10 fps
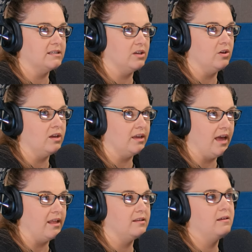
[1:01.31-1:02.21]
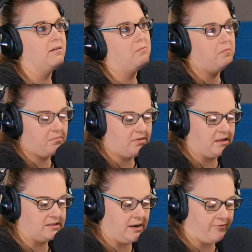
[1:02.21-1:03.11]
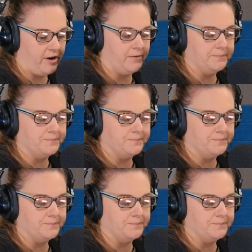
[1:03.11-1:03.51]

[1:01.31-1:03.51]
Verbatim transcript: that you can get that's different.